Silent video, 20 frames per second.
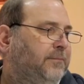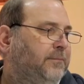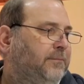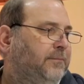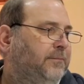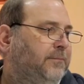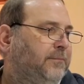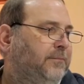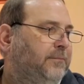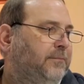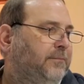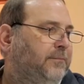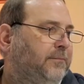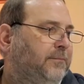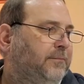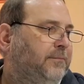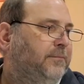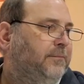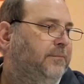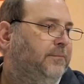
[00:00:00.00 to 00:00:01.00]

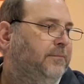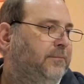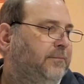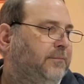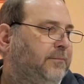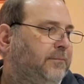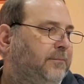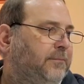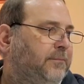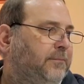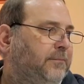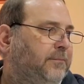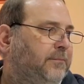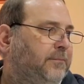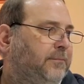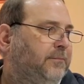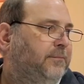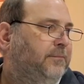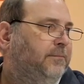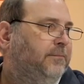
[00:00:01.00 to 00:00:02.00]

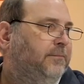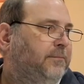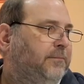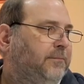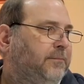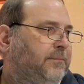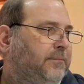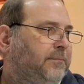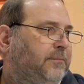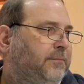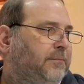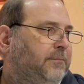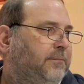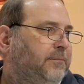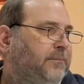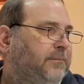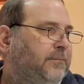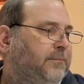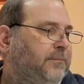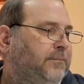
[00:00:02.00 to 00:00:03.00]

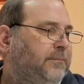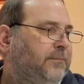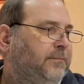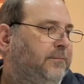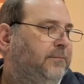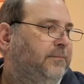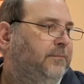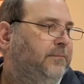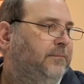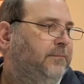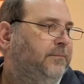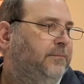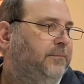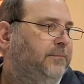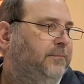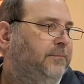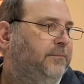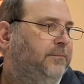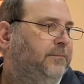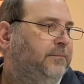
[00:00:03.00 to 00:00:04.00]

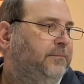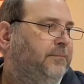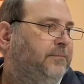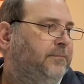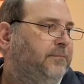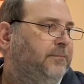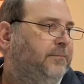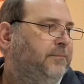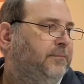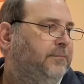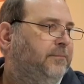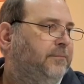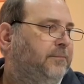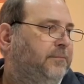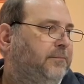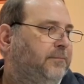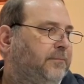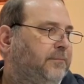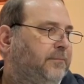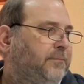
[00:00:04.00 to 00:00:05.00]

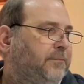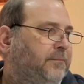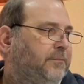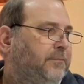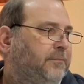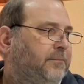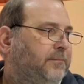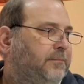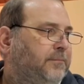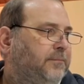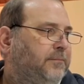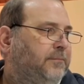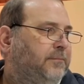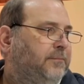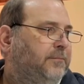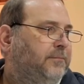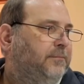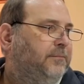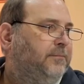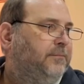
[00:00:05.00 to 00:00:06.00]

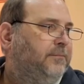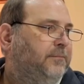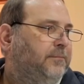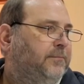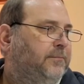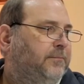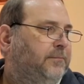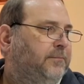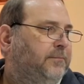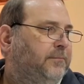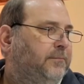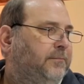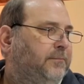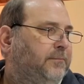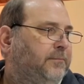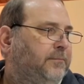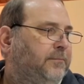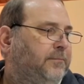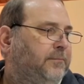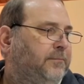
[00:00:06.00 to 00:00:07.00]

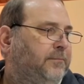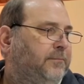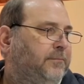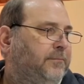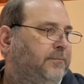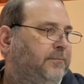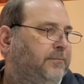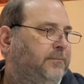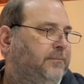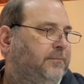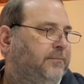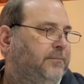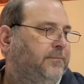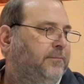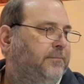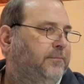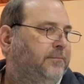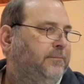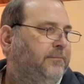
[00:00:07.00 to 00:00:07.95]
[no speech]